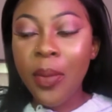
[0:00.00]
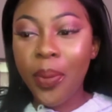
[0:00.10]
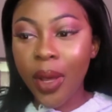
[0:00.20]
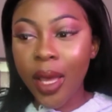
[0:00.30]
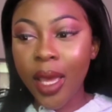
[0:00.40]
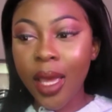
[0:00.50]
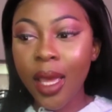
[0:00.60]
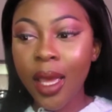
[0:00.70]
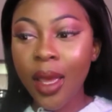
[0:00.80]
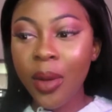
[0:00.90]

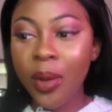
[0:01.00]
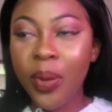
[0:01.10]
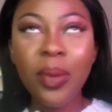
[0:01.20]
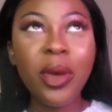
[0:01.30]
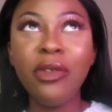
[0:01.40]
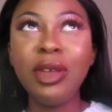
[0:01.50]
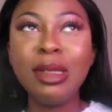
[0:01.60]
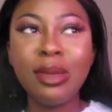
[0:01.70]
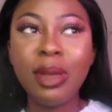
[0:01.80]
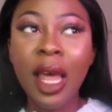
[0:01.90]
But people even
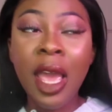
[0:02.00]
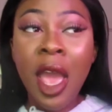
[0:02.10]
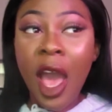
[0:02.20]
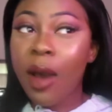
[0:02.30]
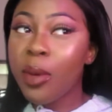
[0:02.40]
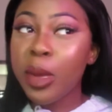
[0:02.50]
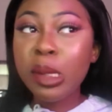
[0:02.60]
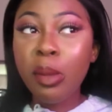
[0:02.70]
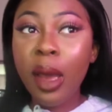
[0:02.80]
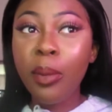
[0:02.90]
used to be like, how will
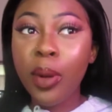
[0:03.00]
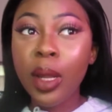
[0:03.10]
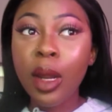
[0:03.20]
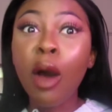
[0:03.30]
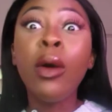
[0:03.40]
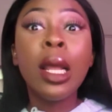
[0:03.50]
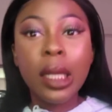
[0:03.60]
somebody pull it off?